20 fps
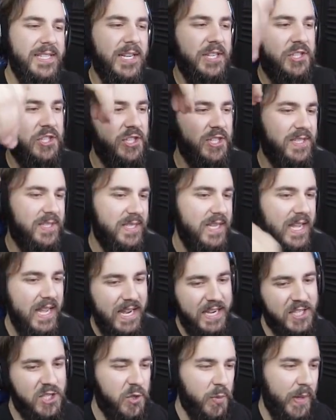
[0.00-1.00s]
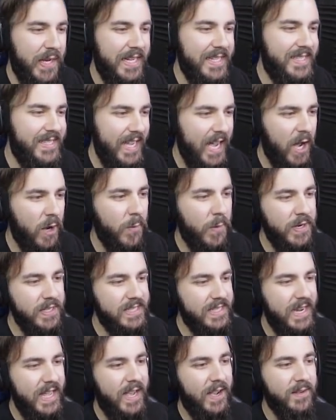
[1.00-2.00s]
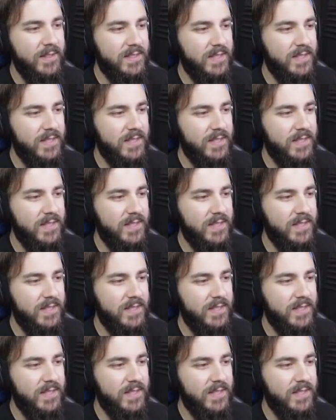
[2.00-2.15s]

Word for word: not just swing downwards now.